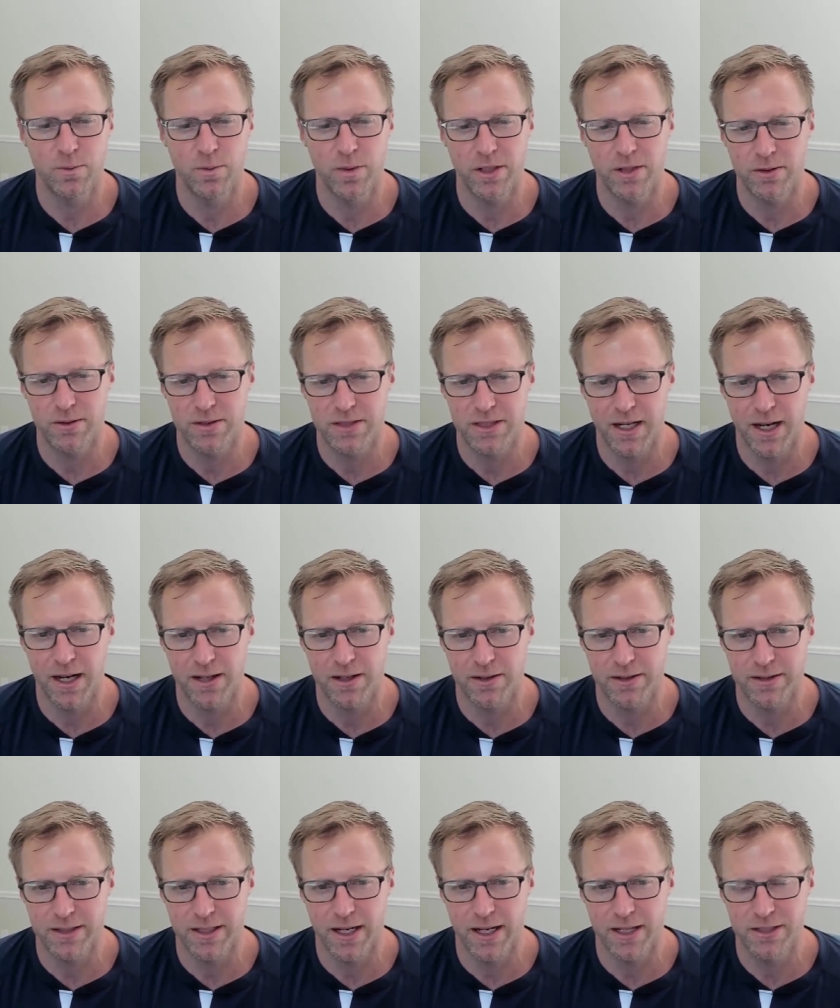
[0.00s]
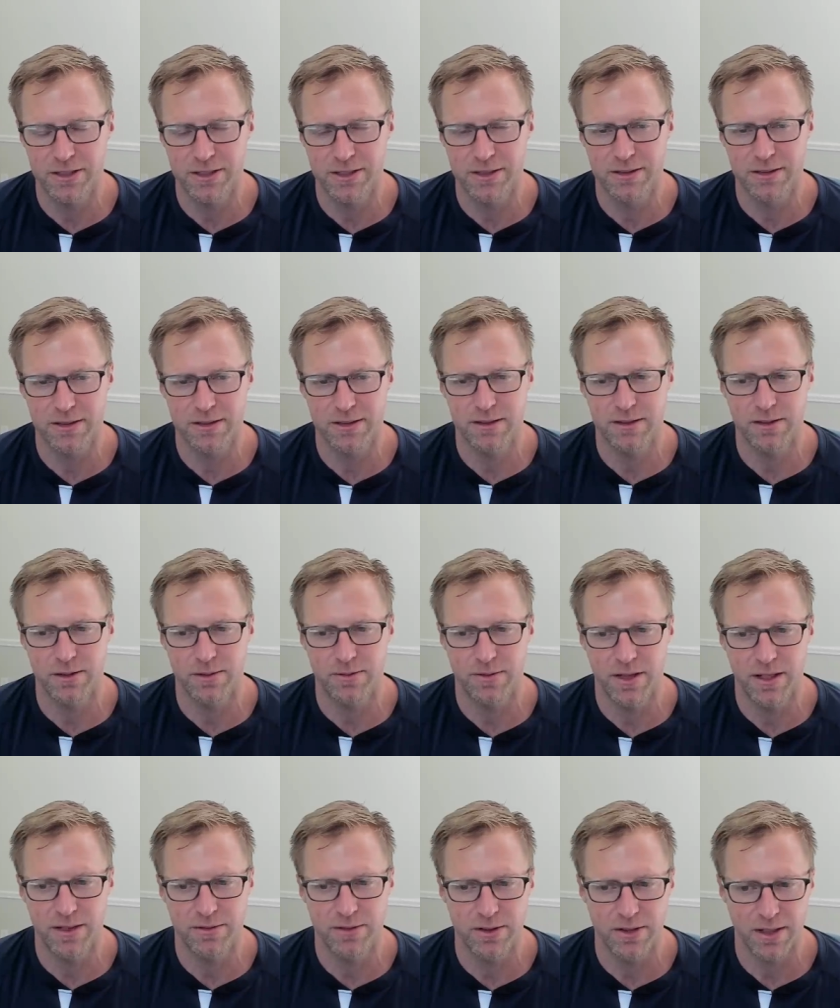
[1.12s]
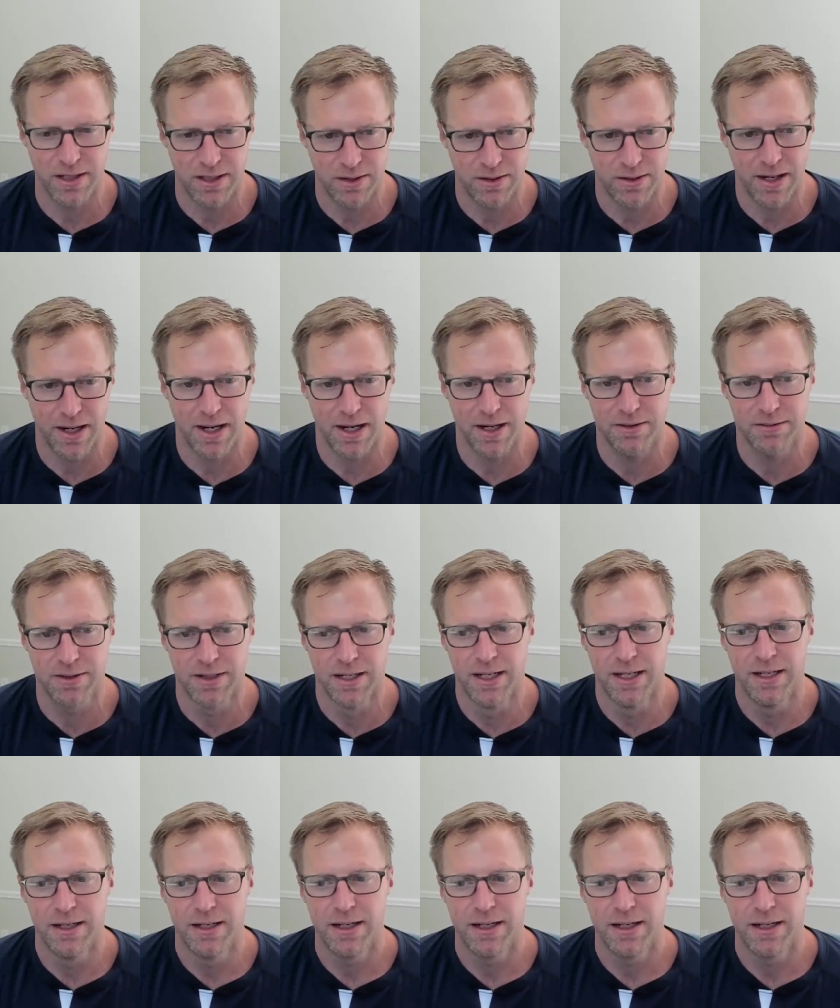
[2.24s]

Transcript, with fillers: when you stack all the edges in your favor like you have